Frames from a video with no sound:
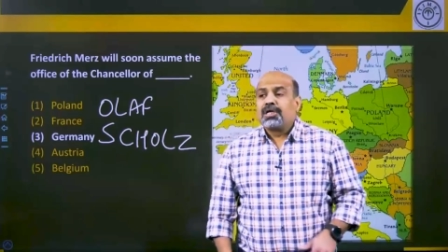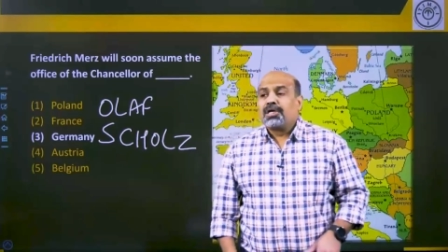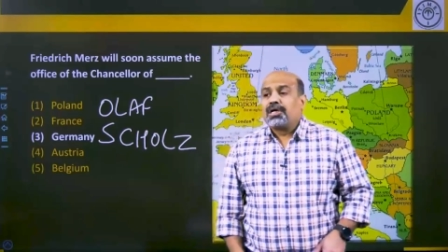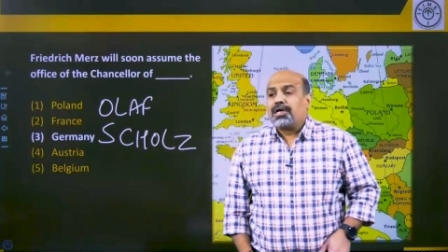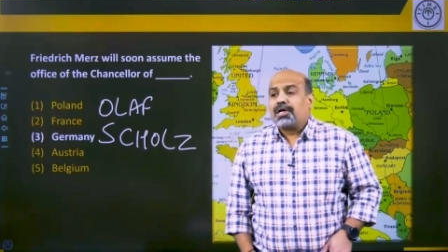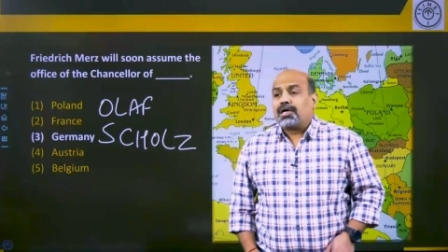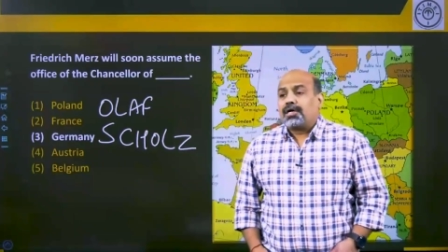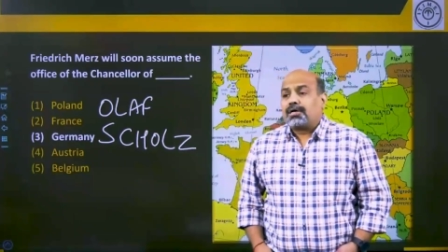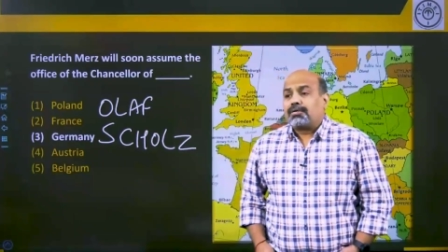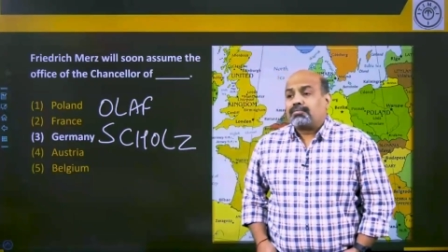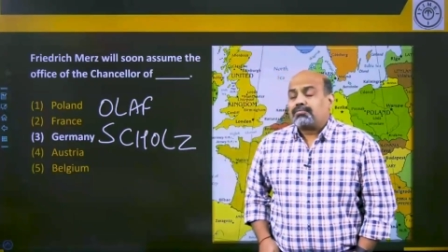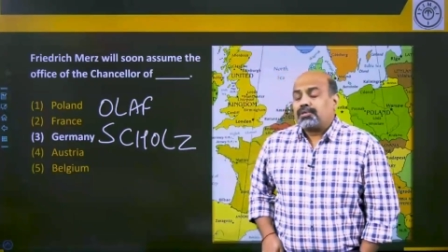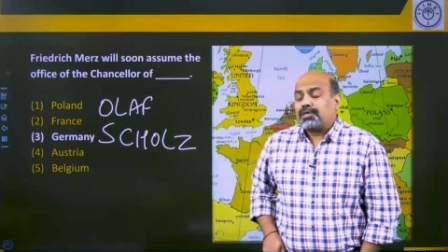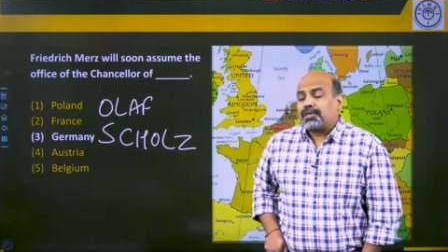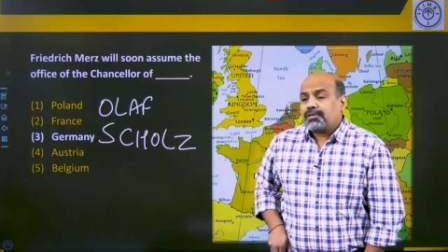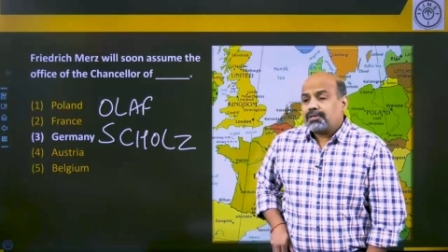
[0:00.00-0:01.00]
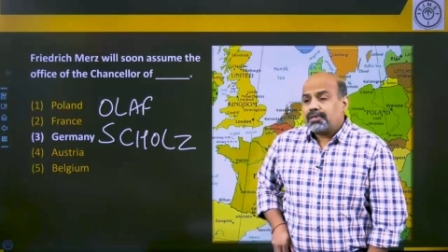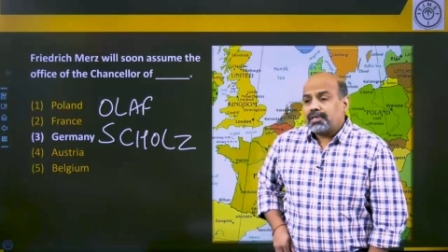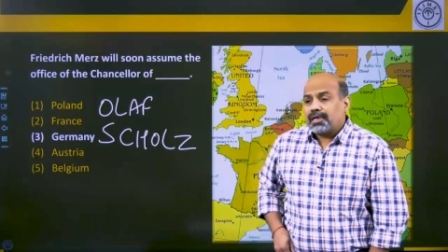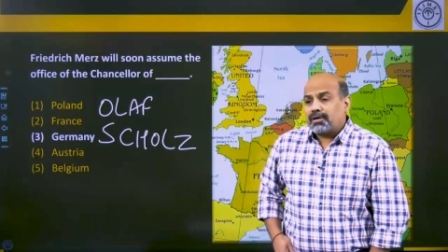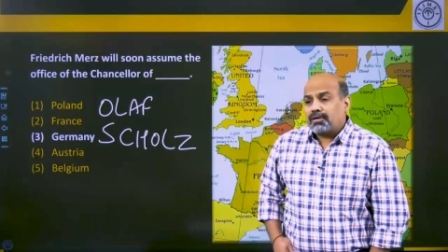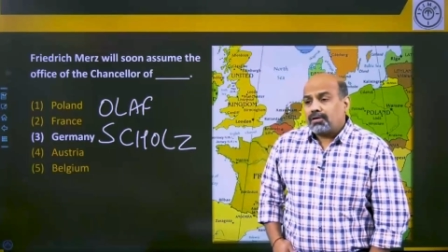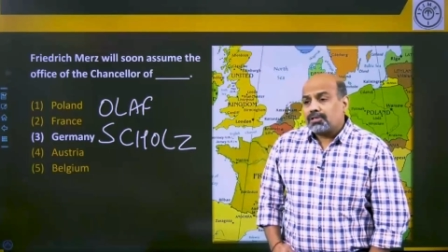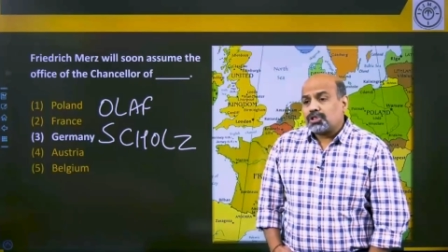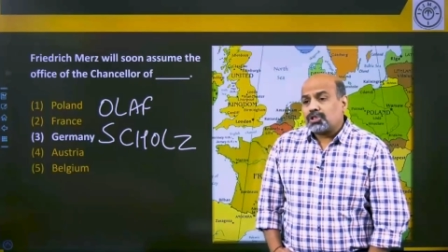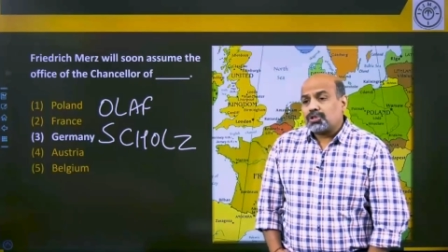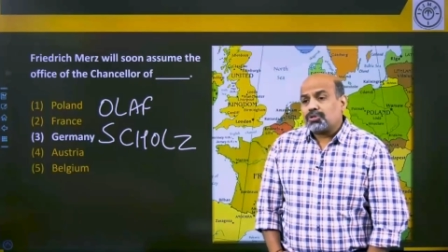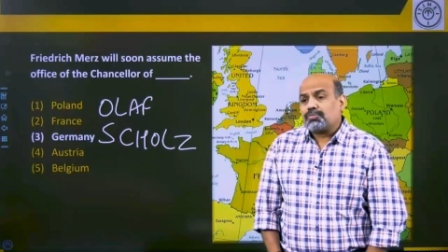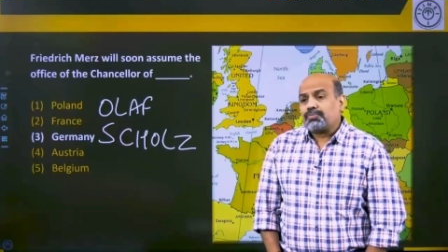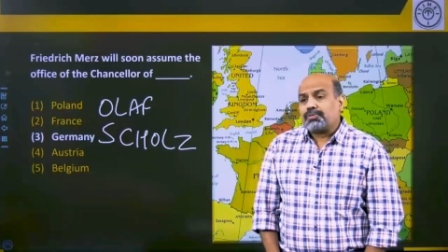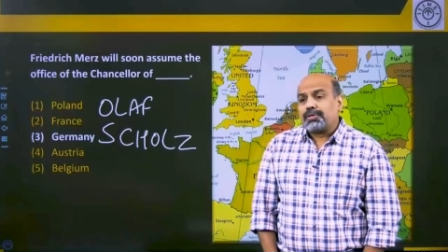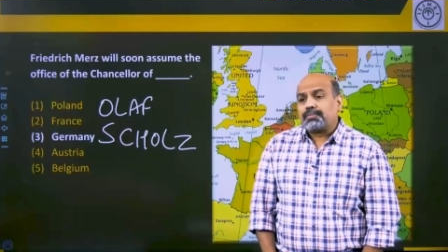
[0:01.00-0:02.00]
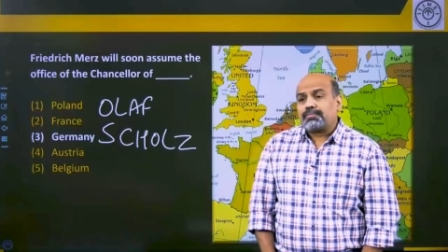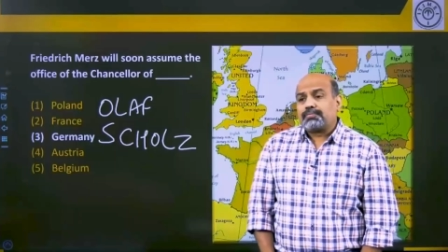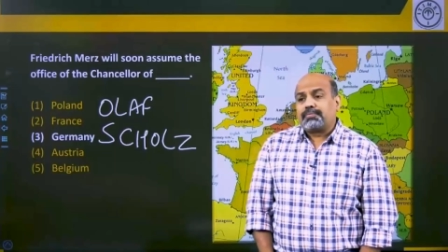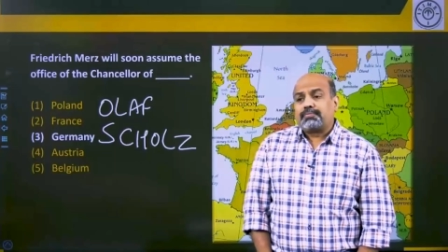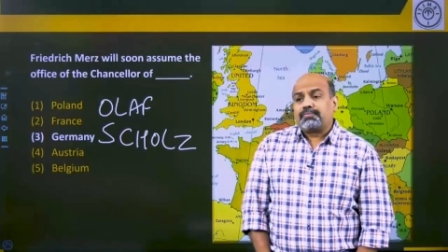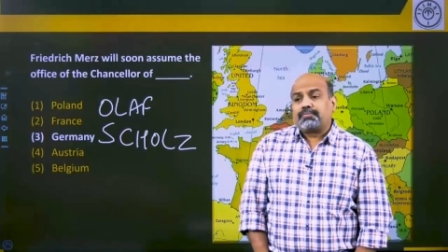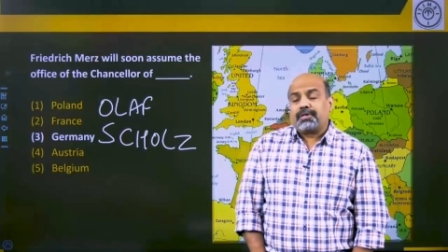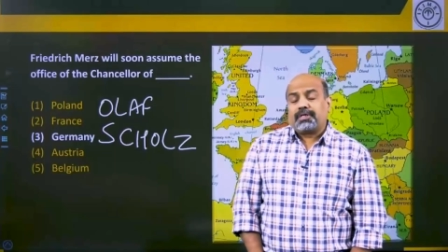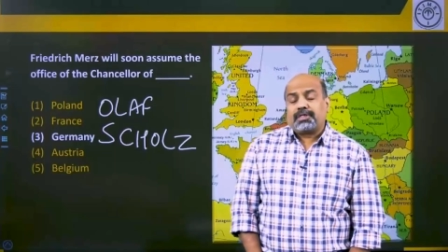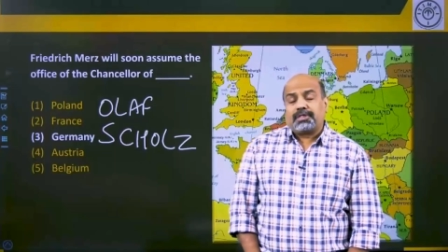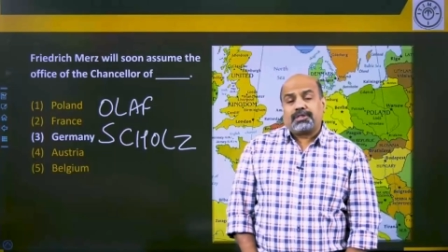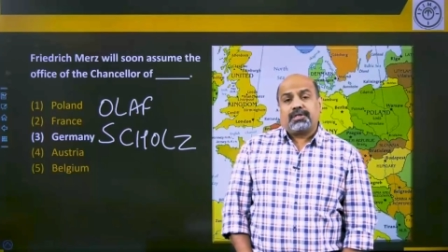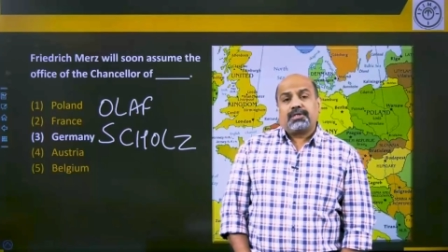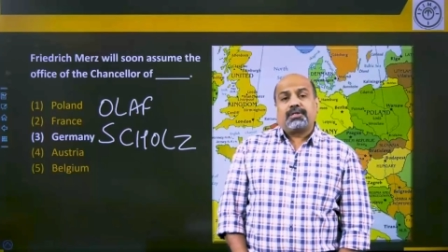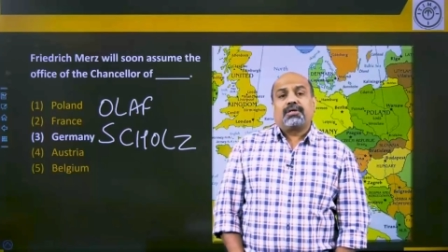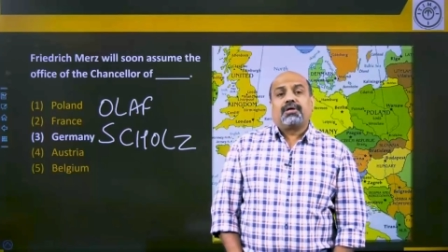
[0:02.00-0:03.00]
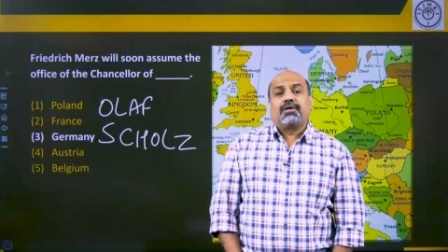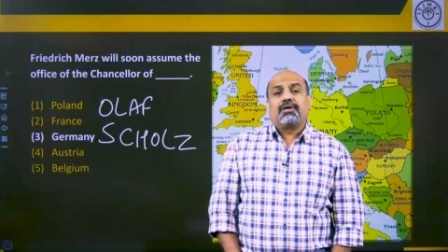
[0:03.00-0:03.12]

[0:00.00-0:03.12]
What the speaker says: They are also putting pressure,